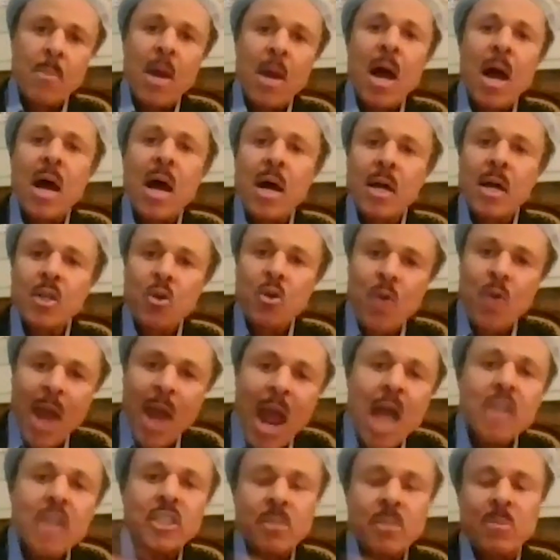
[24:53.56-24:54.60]
You
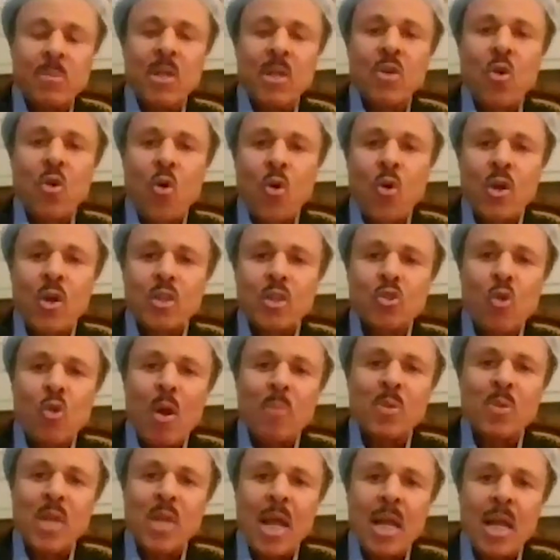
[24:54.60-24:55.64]
asked me, Corey, so
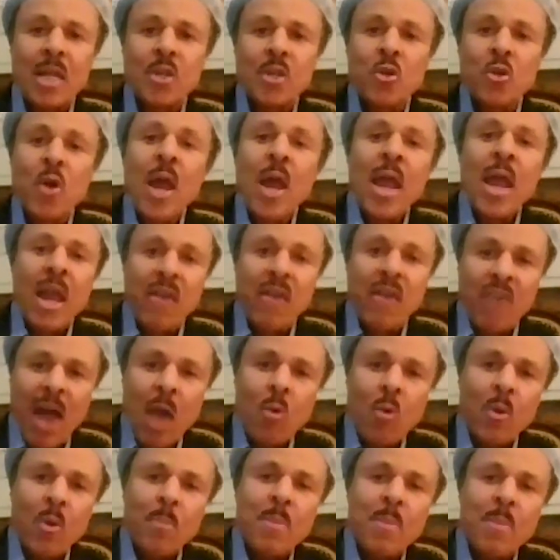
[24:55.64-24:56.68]
I'm telling you, if I
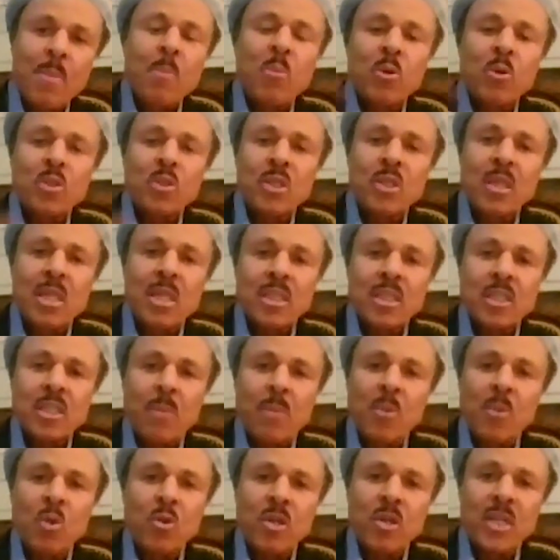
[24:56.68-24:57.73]
were members in this
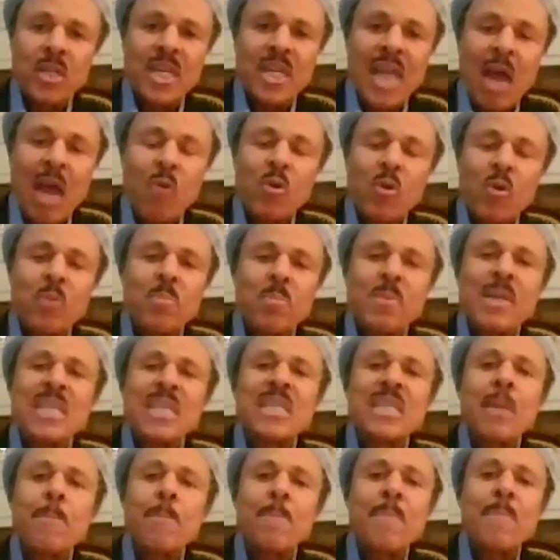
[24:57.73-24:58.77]
community, I would be
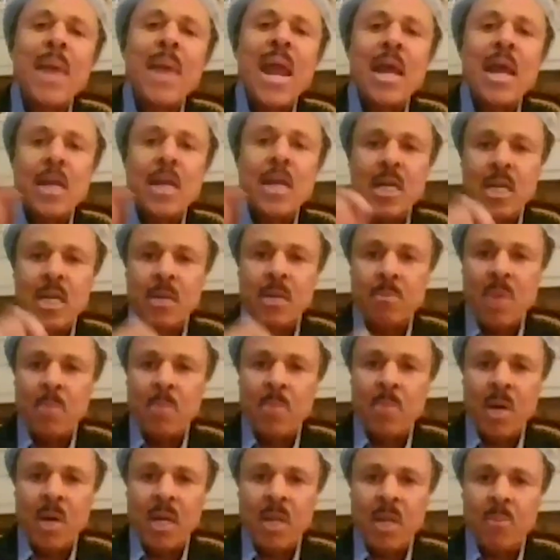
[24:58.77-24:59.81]
demanding my
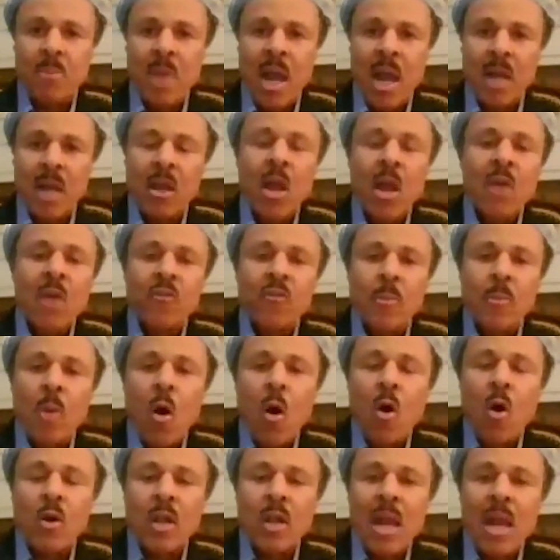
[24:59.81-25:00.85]
money back from
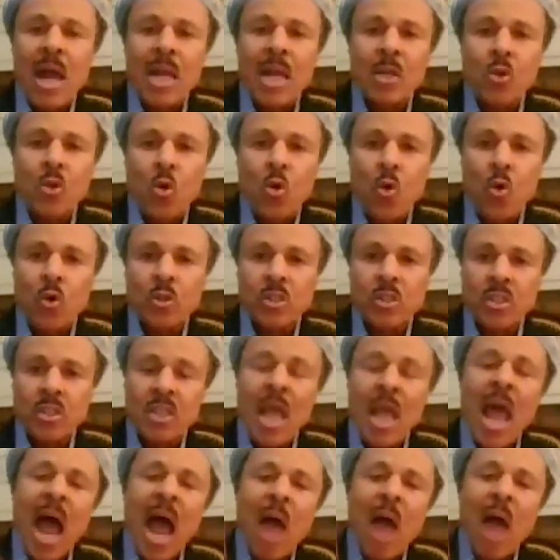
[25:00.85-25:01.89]
online courses.
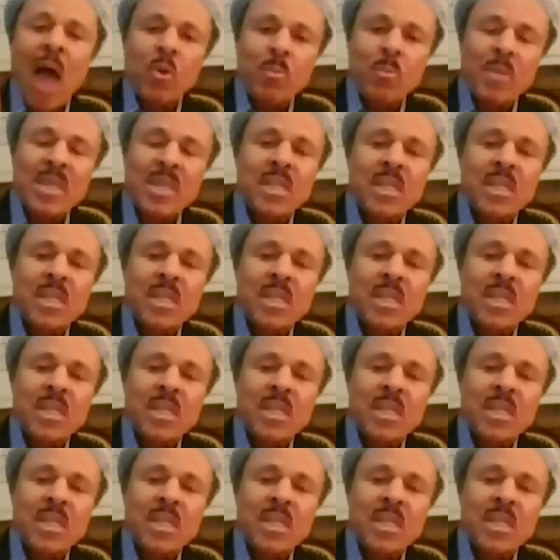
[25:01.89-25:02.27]
I would be